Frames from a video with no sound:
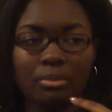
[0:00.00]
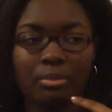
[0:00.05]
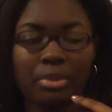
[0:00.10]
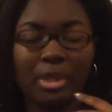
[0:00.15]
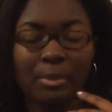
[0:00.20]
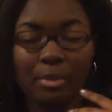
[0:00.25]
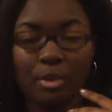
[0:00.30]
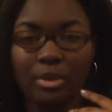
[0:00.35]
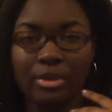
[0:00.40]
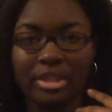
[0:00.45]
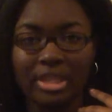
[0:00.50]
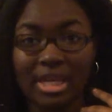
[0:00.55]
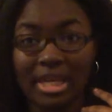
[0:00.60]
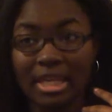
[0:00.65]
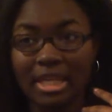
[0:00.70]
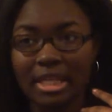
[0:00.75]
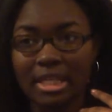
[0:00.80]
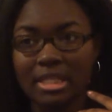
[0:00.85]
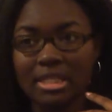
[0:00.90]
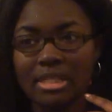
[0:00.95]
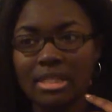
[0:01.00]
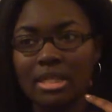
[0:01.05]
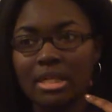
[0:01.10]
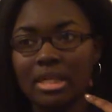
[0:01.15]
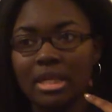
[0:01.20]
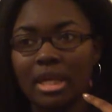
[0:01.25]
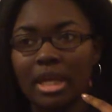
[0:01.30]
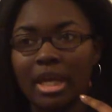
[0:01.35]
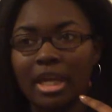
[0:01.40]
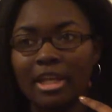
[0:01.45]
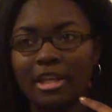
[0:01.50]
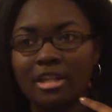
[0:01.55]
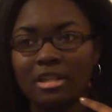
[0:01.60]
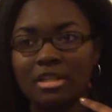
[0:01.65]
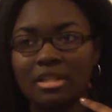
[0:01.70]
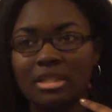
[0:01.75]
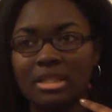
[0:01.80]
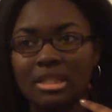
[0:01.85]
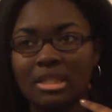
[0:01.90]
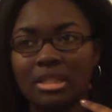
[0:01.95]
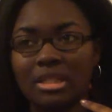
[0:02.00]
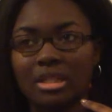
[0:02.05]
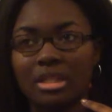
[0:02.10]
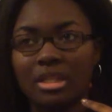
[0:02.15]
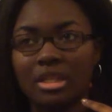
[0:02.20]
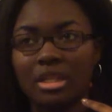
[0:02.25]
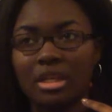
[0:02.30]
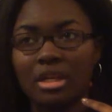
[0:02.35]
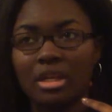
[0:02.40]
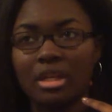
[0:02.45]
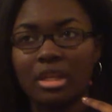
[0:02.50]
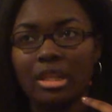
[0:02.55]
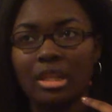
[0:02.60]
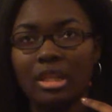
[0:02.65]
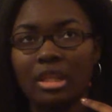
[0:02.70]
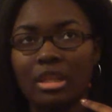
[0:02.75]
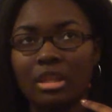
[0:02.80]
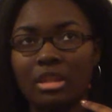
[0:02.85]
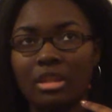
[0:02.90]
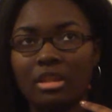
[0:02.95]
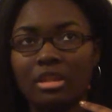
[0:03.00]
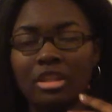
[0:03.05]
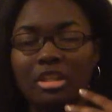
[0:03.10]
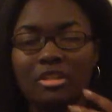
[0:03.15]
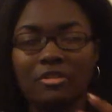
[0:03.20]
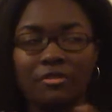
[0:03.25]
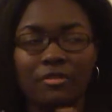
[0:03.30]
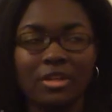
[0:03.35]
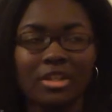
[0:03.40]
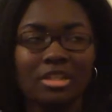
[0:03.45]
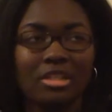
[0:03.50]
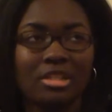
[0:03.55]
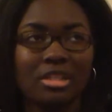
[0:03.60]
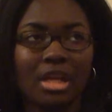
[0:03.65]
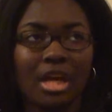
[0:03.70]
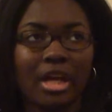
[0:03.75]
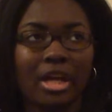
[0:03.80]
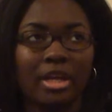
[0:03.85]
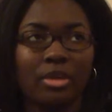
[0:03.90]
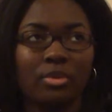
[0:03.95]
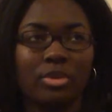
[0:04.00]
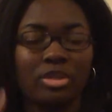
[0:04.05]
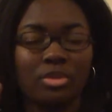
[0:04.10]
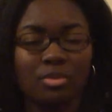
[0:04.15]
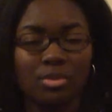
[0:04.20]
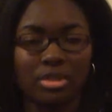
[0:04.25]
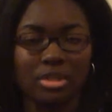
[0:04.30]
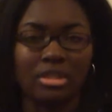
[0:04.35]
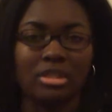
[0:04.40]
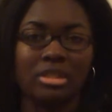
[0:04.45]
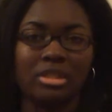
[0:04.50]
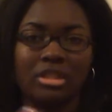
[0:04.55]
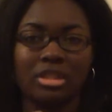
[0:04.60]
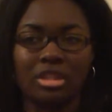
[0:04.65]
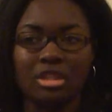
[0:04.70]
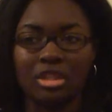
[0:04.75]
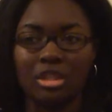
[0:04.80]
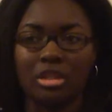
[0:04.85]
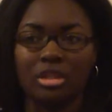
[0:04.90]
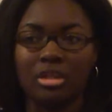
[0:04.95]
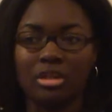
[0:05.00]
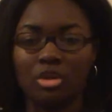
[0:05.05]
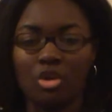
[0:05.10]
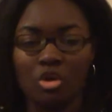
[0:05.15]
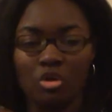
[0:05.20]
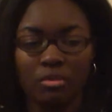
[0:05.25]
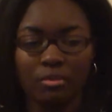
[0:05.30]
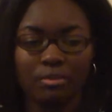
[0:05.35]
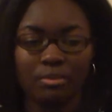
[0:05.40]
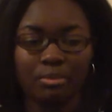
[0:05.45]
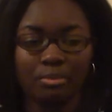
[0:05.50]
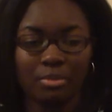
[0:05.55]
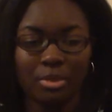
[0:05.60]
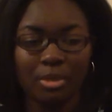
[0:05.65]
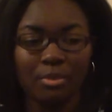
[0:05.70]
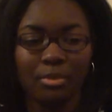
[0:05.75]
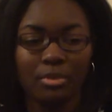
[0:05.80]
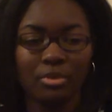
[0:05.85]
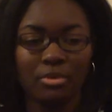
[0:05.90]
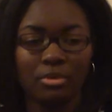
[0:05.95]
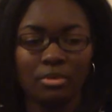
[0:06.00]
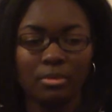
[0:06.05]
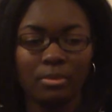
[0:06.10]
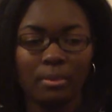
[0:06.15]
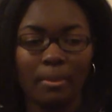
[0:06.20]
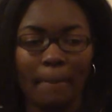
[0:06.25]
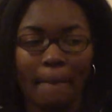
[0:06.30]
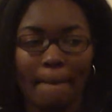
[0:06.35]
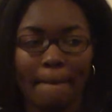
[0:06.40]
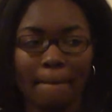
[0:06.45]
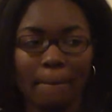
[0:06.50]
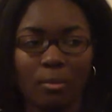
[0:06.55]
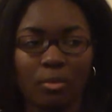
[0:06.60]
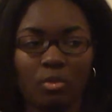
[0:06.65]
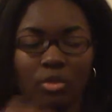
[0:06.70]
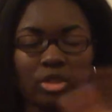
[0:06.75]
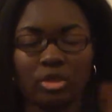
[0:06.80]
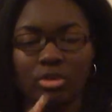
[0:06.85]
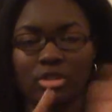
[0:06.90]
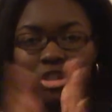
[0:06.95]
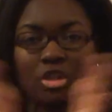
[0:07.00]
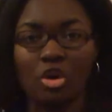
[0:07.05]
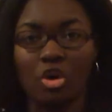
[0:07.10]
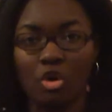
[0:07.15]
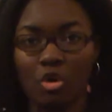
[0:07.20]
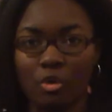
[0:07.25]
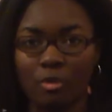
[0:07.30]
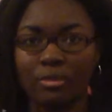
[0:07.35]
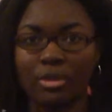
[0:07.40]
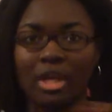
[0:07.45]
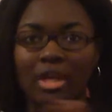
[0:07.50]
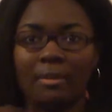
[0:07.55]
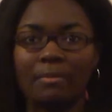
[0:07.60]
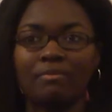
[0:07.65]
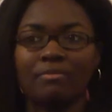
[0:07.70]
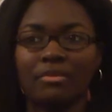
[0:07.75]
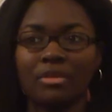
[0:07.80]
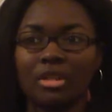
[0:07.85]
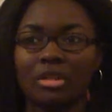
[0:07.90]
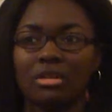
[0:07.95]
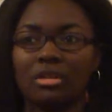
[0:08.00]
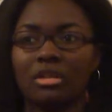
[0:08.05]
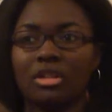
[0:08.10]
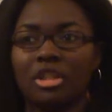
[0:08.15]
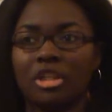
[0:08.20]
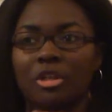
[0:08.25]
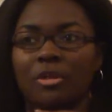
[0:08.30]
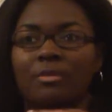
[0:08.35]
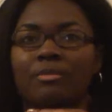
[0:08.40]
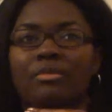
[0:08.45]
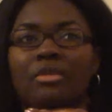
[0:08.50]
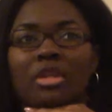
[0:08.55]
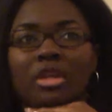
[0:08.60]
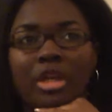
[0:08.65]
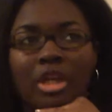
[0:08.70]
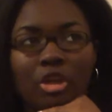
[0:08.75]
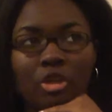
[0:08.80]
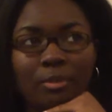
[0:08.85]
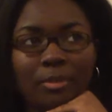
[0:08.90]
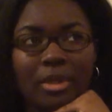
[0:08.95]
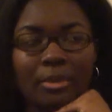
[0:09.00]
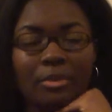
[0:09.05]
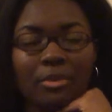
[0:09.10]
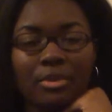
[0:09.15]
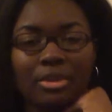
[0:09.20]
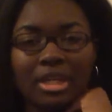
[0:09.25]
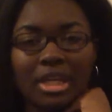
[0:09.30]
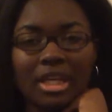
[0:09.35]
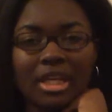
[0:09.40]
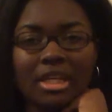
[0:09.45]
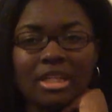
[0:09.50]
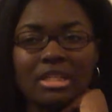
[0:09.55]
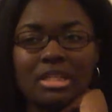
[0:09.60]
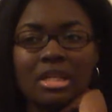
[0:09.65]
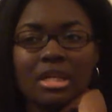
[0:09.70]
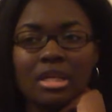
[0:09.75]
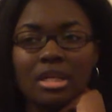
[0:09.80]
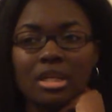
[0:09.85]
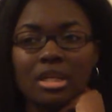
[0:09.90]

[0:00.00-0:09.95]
people with AIDS, and the defense side, which was the home that, you know, held people with AIDS,